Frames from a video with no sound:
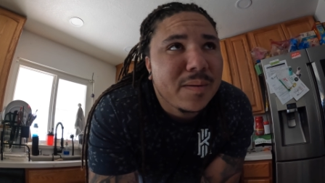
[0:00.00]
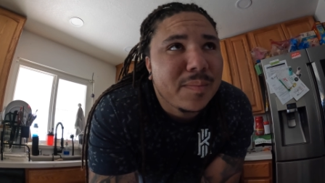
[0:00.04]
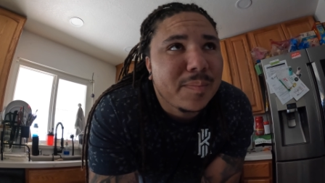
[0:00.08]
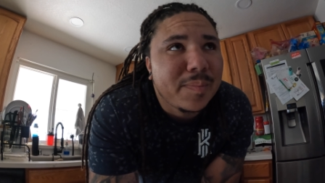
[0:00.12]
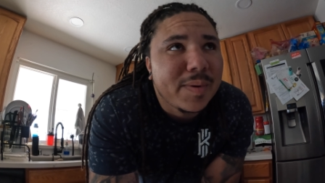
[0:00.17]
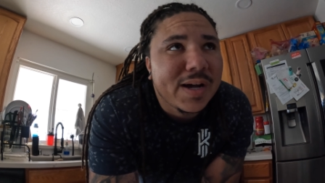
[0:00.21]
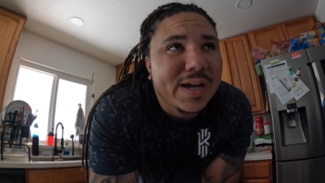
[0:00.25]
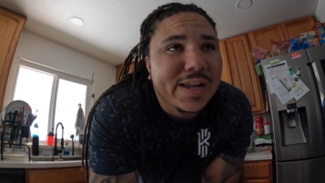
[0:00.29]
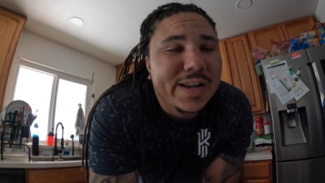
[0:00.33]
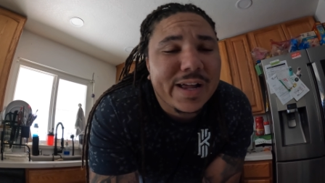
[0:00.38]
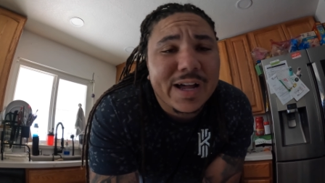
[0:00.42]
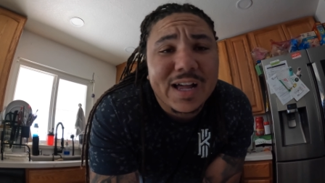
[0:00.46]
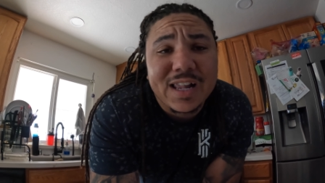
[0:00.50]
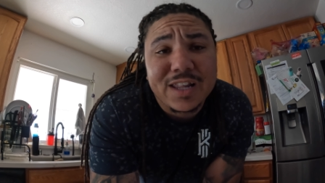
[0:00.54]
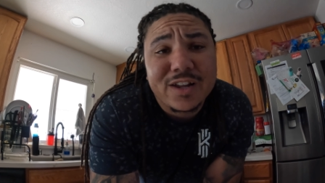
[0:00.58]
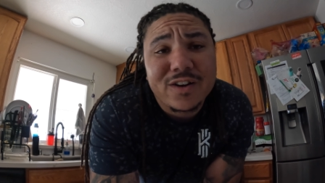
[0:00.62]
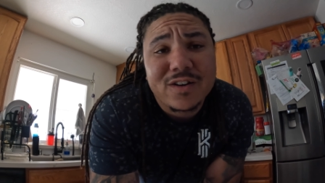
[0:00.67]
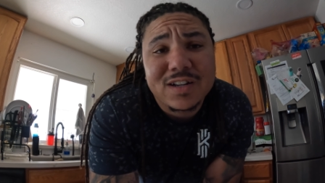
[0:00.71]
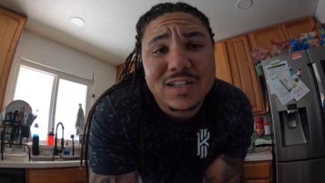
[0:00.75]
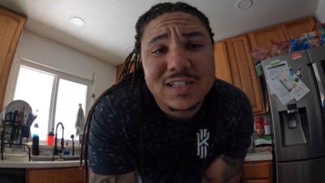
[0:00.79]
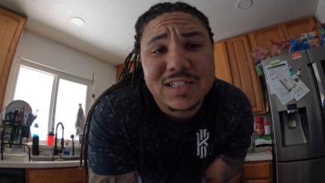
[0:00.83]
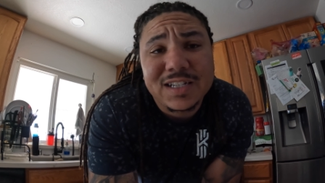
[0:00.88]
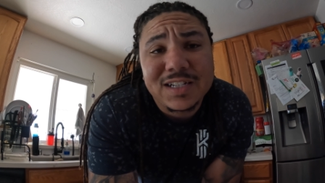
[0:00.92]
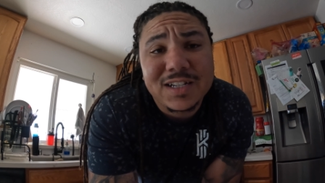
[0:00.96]
But uh, little
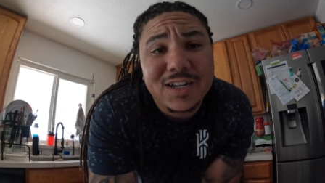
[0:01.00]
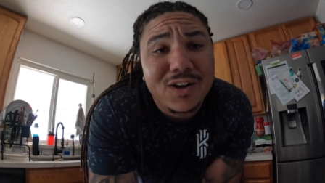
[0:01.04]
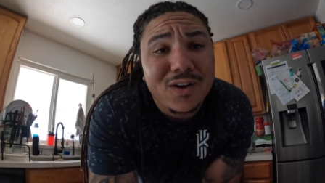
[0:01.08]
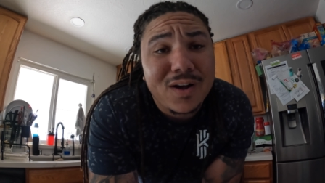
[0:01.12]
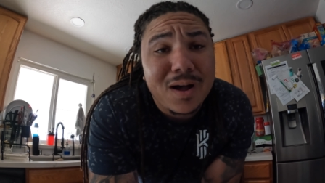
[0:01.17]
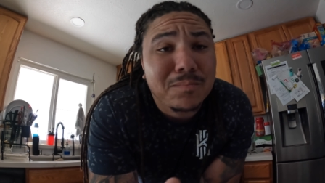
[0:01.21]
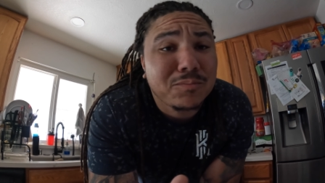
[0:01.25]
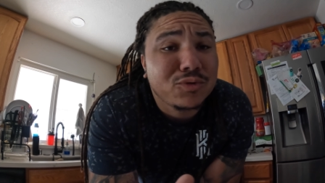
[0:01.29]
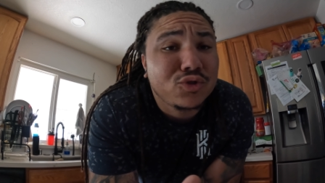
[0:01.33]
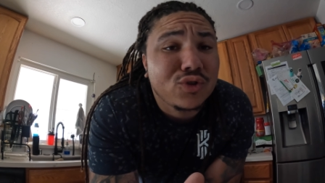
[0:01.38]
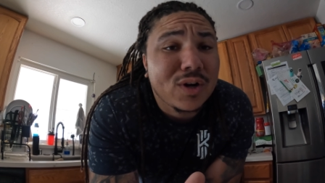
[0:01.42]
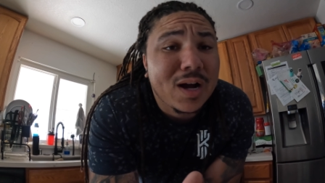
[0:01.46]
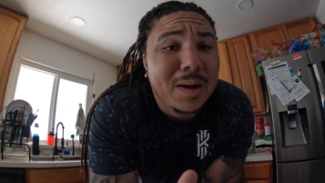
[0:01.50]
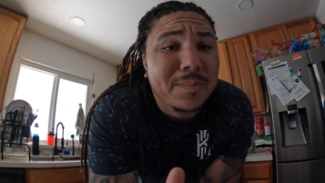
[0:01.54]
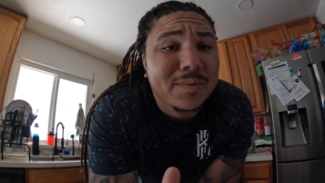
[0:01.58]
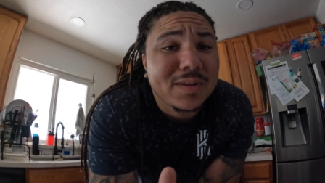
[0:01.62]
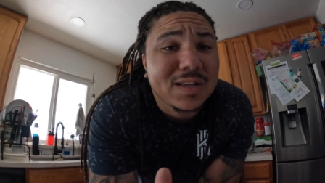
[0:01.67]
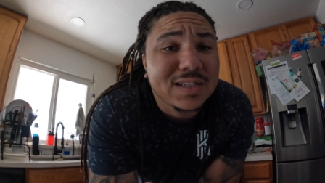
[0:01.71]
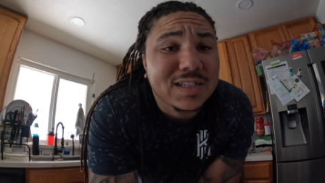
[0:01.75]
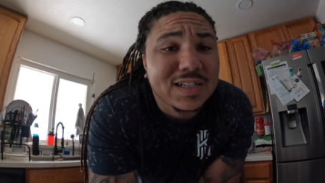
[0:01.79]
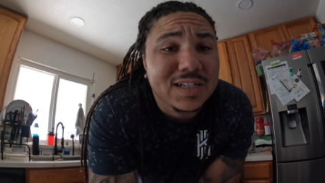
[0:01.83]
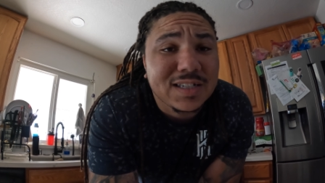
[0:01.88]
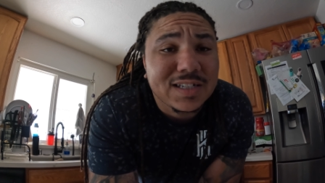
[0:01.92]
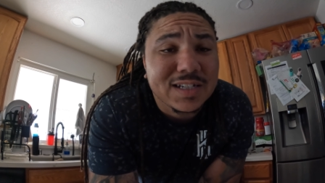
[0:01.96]
does he know, I'm dropping
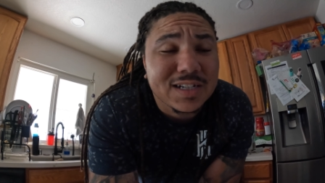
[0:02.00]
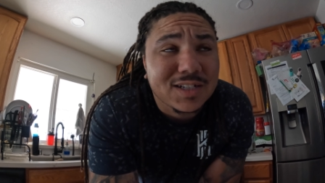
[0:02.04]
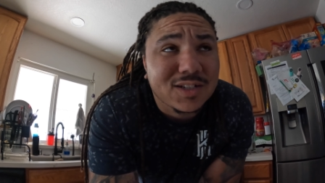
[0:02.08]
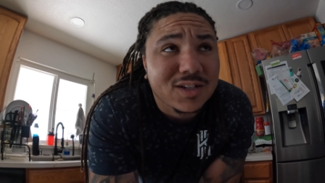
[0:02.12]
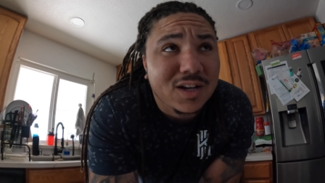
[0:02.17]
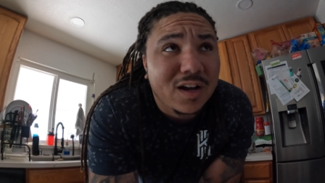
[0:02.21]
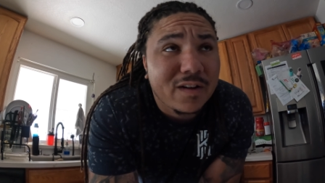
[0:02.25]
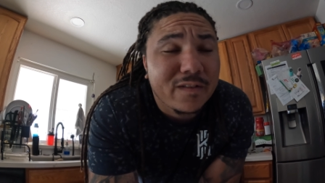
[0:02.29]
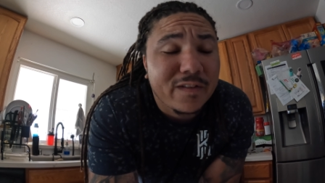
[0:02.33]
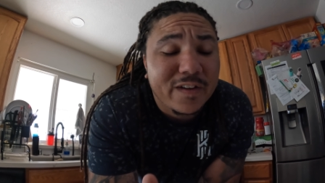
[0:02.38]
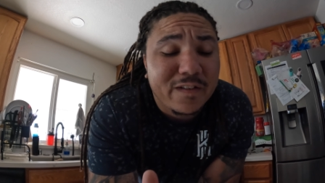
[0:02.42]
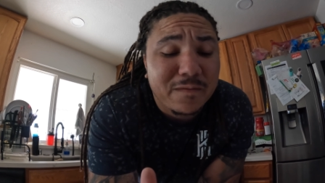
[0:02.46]
the C six off.